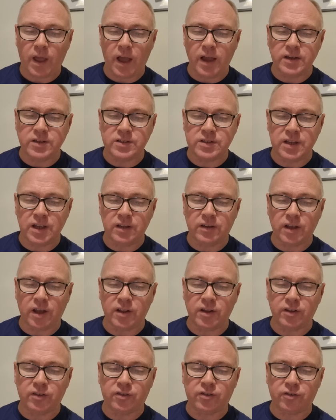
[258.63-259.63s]
I stayed
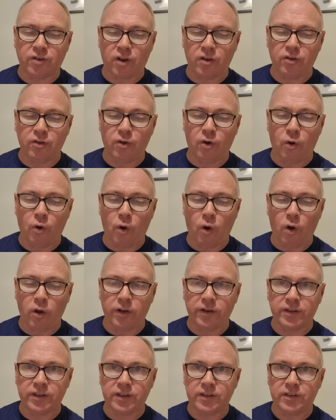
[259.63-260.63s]
in the Sun
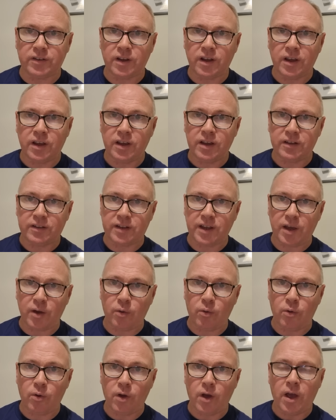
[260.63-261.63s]
Holidays
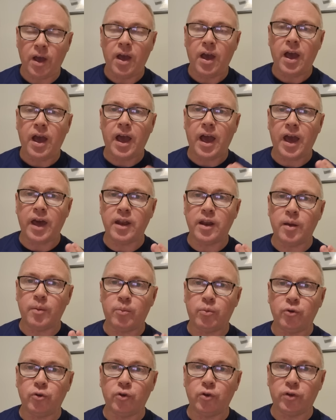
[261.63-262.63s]
Hotel in
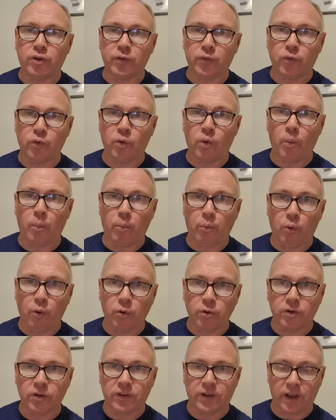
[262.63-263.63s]
beautiful
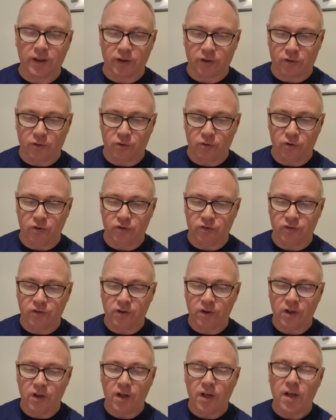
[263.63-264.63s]
Porto de la
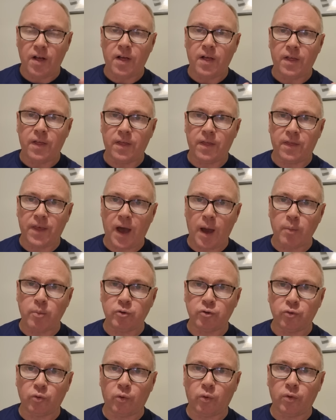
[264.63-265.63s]
Cruz. That
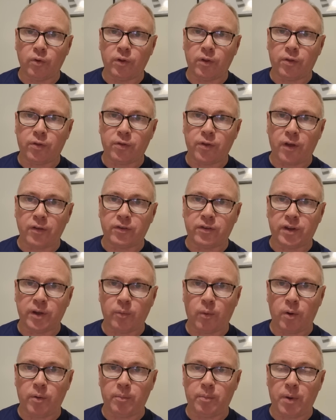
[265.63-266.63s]
was only
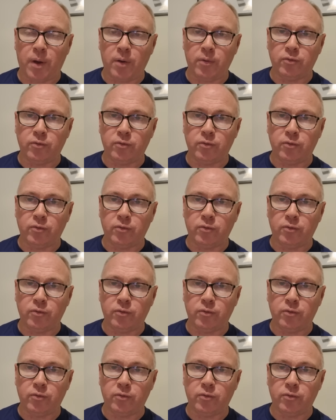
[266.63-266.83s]
£31